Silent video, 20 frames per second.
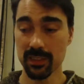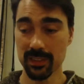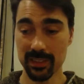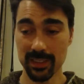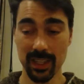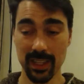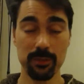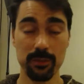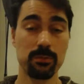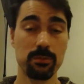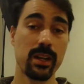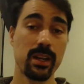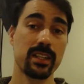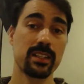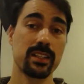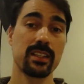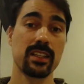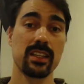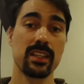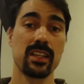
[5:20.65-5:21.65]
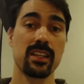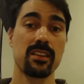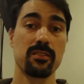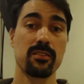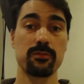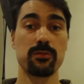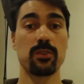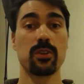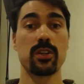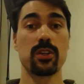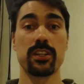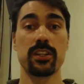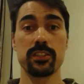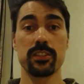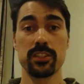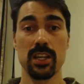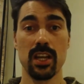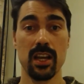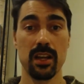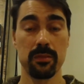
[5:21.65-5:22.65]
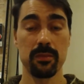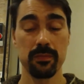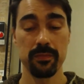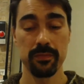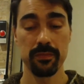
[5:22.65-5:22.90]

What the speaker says: directly for your job.